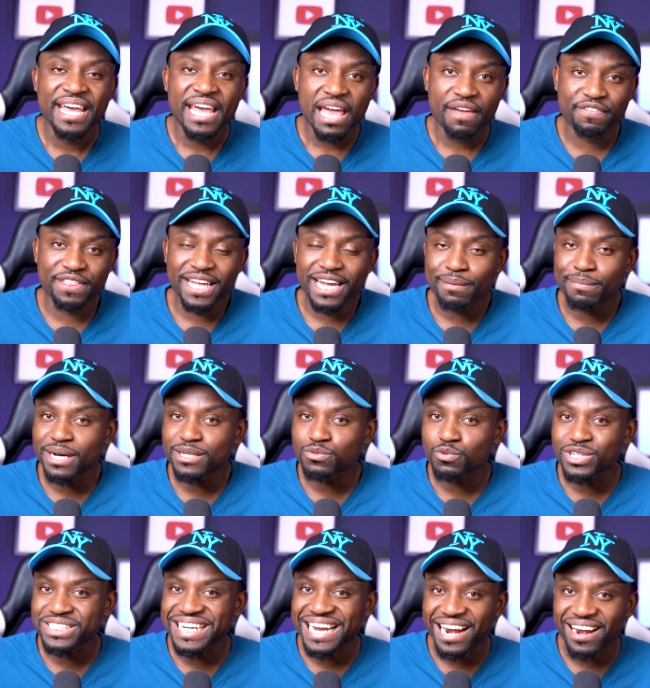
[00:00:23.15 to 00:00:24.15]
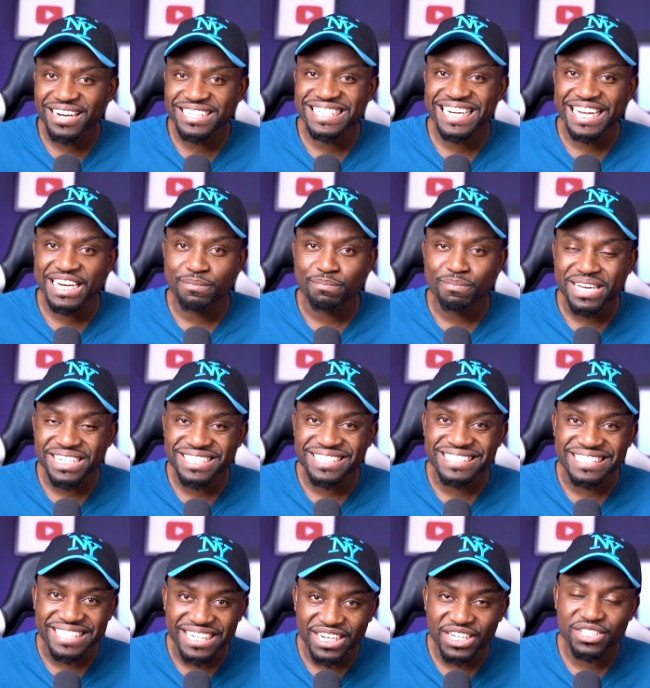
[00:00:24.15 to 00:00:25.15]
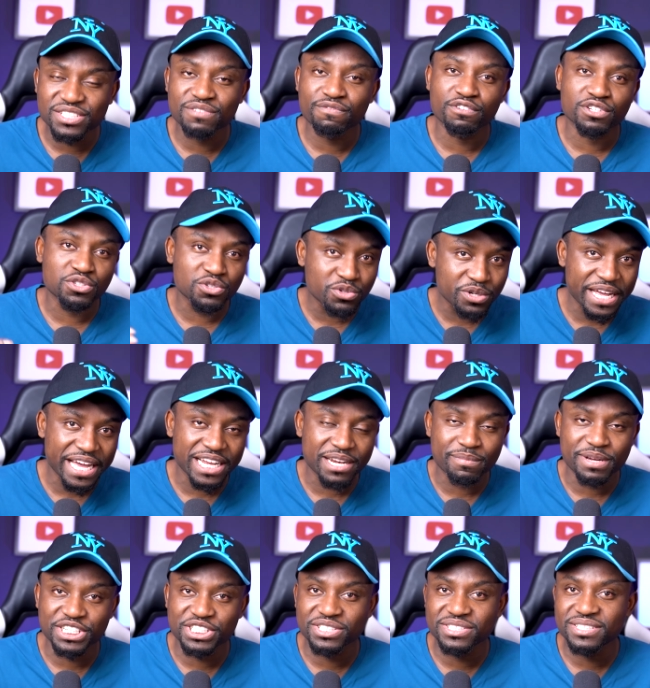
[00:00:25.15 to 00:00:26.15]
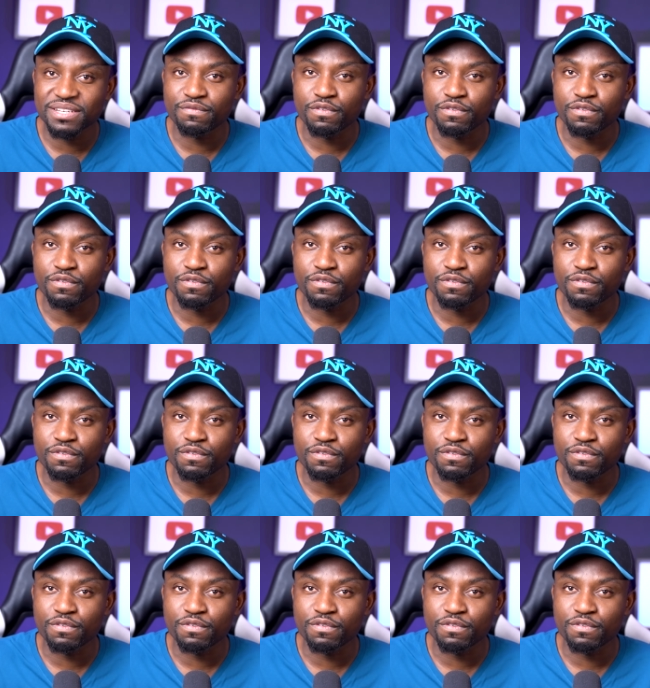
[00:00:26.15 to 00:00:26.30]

If you think about what Character Animator does for 2D animations,